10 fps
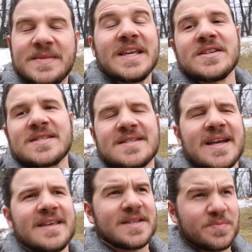Needless to
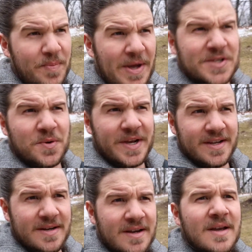say, this
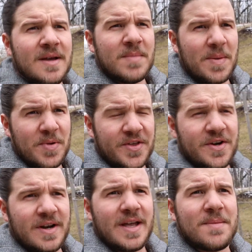perpetuated my
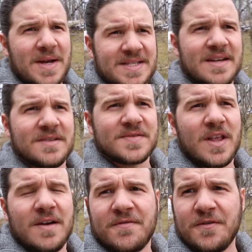brother and myself's
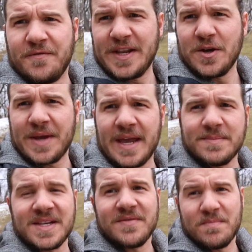love for video
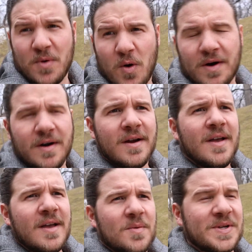games even more.
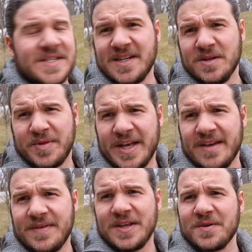We still
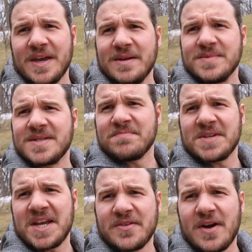play video games
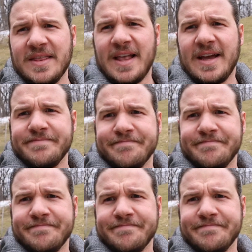together online.